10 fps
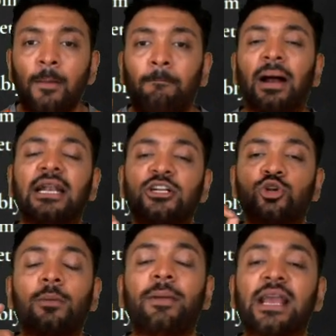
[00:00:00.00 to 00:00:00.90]
but it
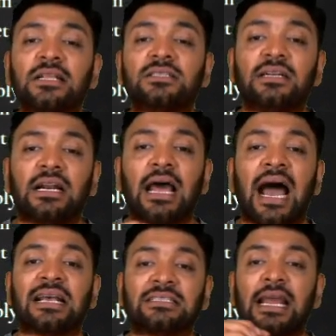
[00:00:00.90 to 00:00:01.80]
should be considered
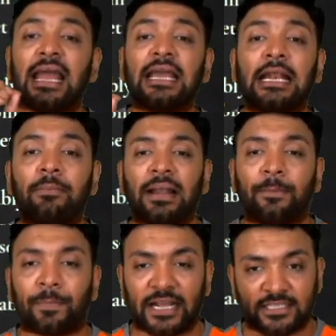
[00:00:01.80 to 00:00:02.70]
as the agreement
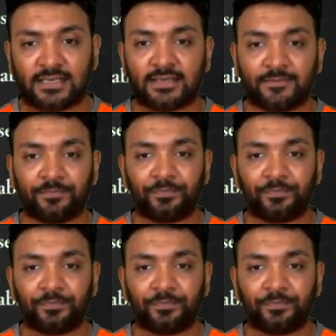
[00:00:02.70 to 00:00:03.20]
price.